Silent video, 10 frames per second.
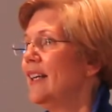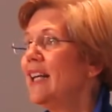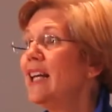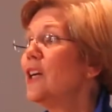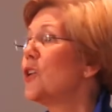
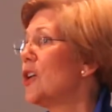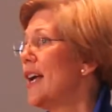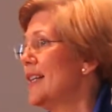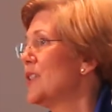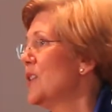here
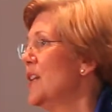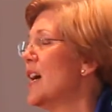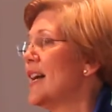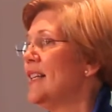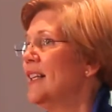and
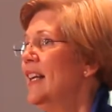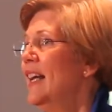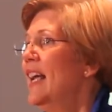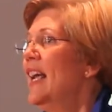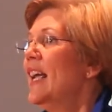tonight
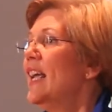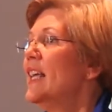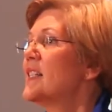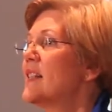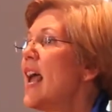
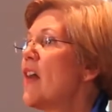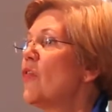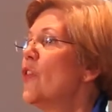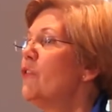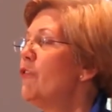is
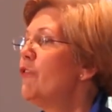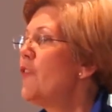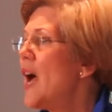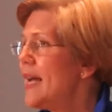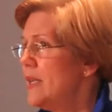that the
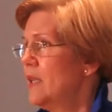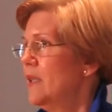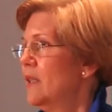fight